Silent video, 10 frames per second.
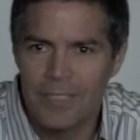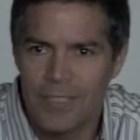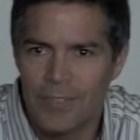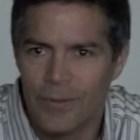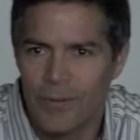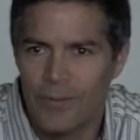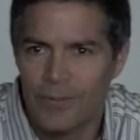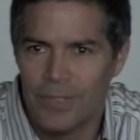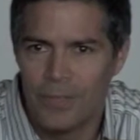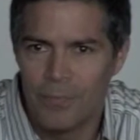is in your
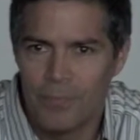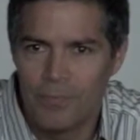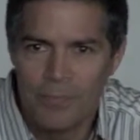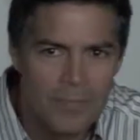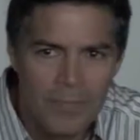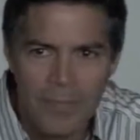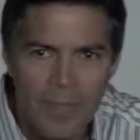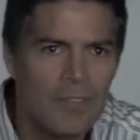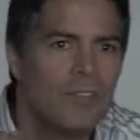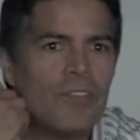own, you know,
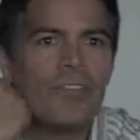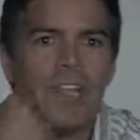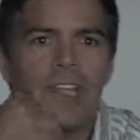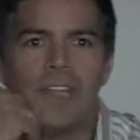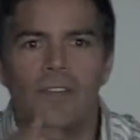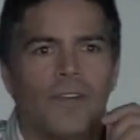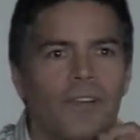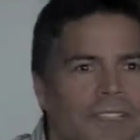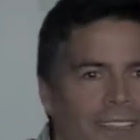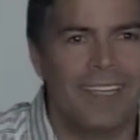as you shave
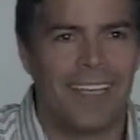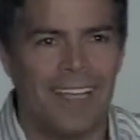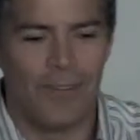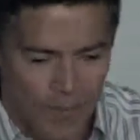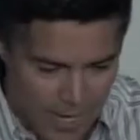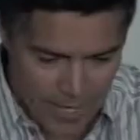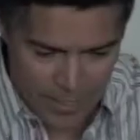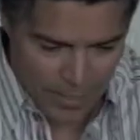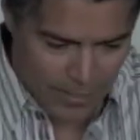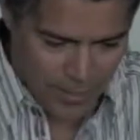or you're getting ready,
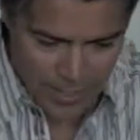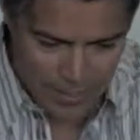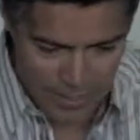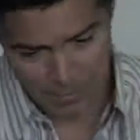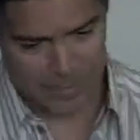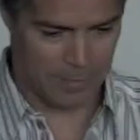you're cooking, you're like,